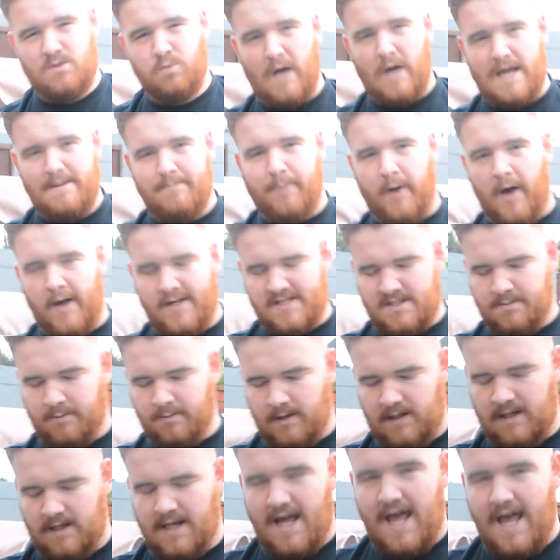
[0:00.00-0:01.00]
weight
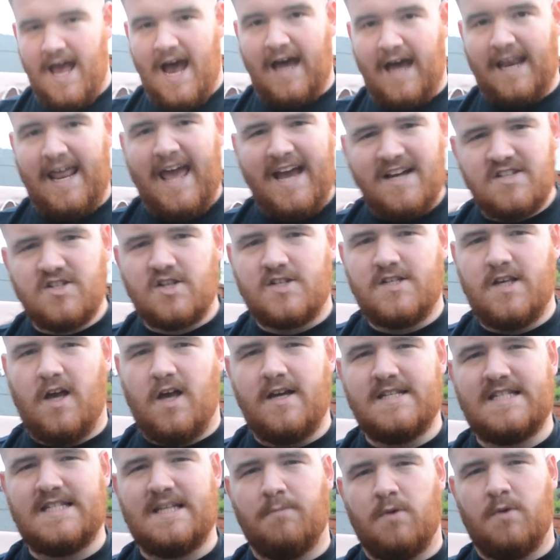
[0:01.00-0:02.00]
possible and
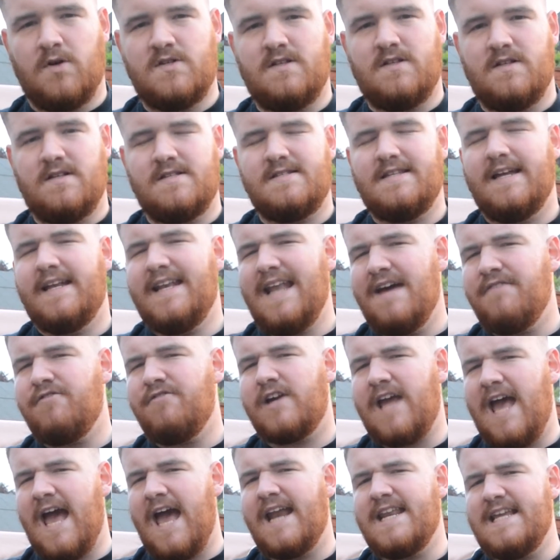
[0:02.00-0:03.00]
exercise the muscles that never
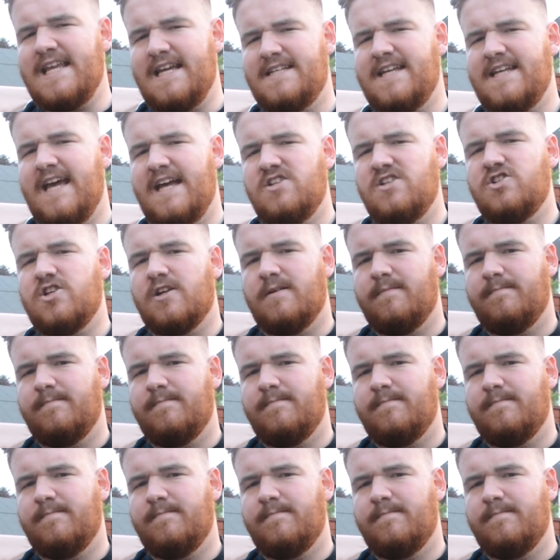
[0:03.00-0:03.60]
get any attention.